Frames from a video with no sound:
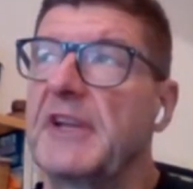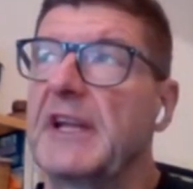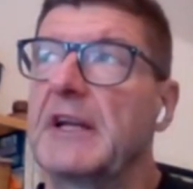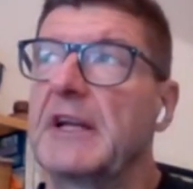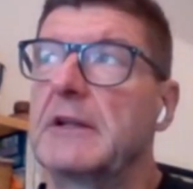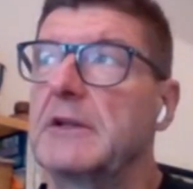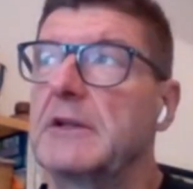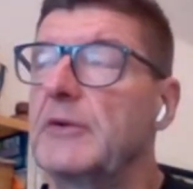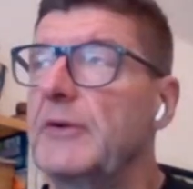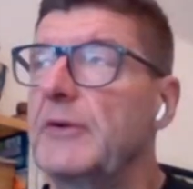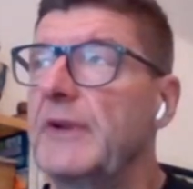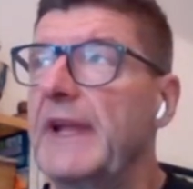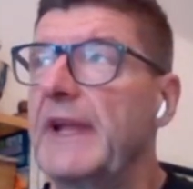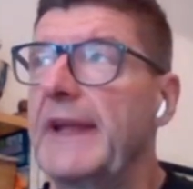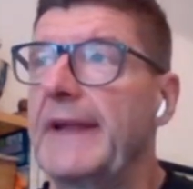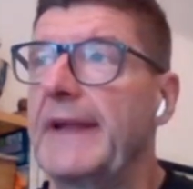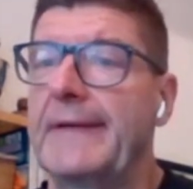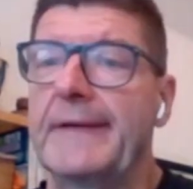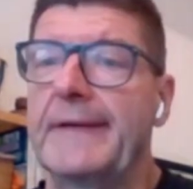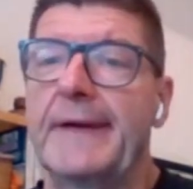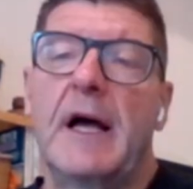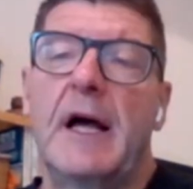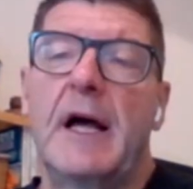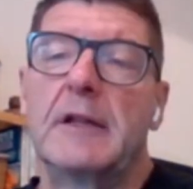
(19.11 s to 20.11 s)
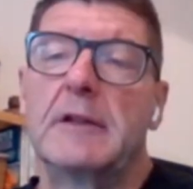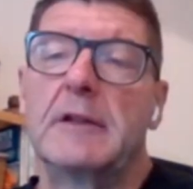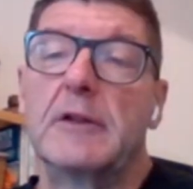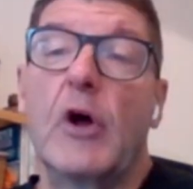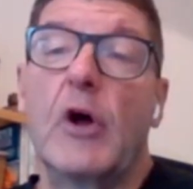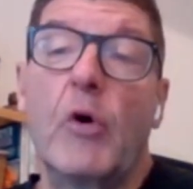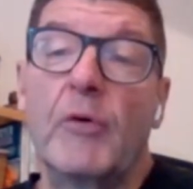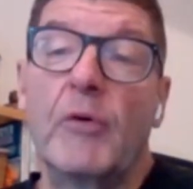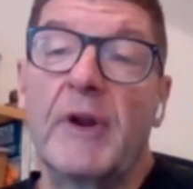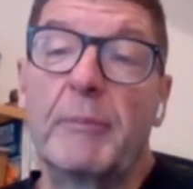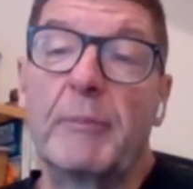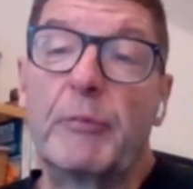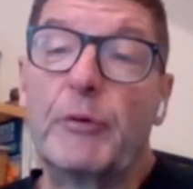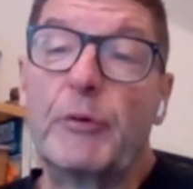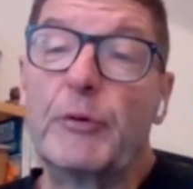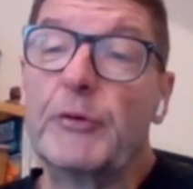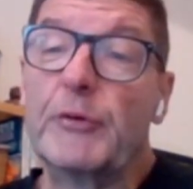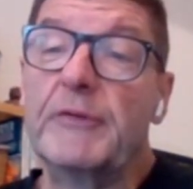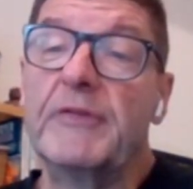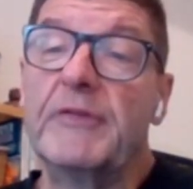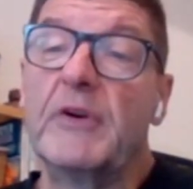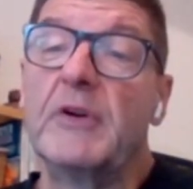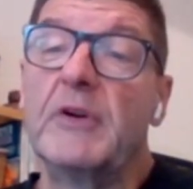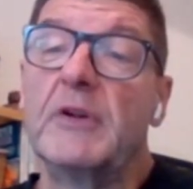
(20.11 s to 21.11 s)
including loan
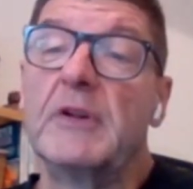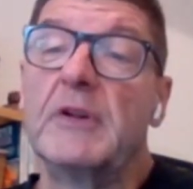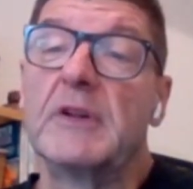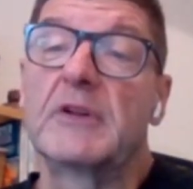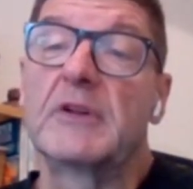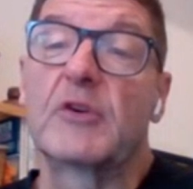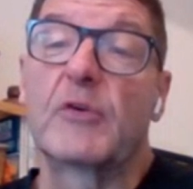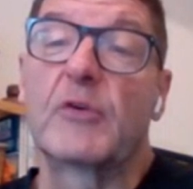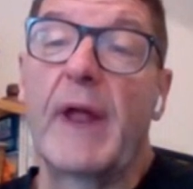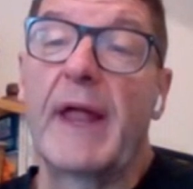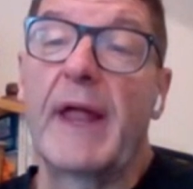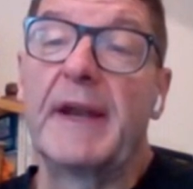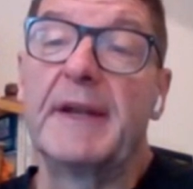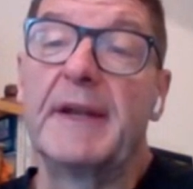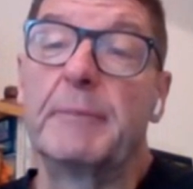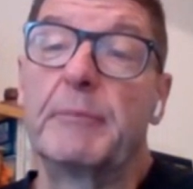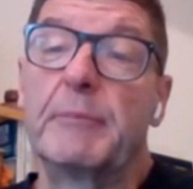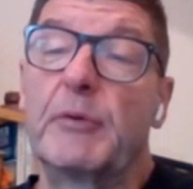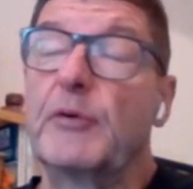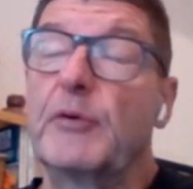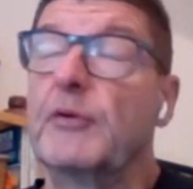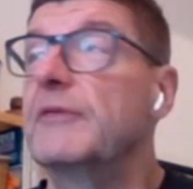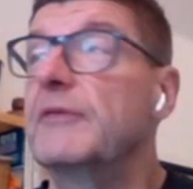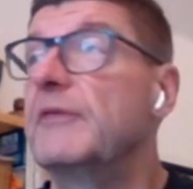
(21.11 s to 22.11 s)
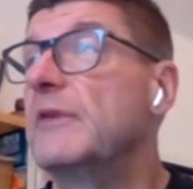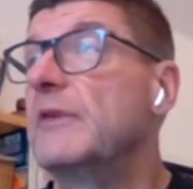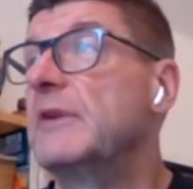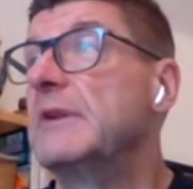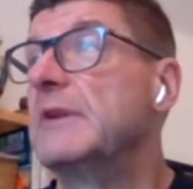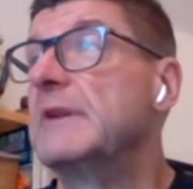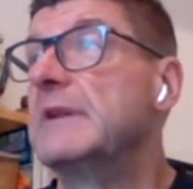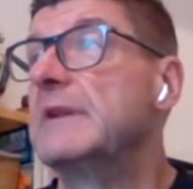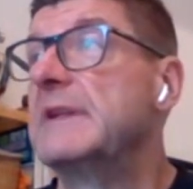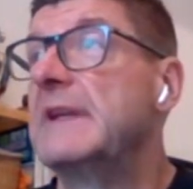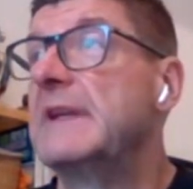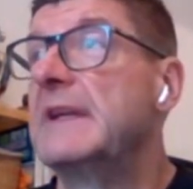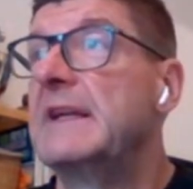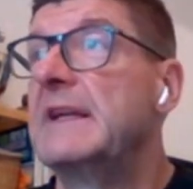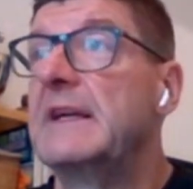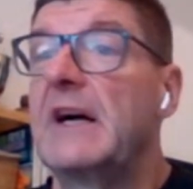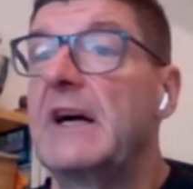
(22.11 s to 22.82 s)
approval, credit approval,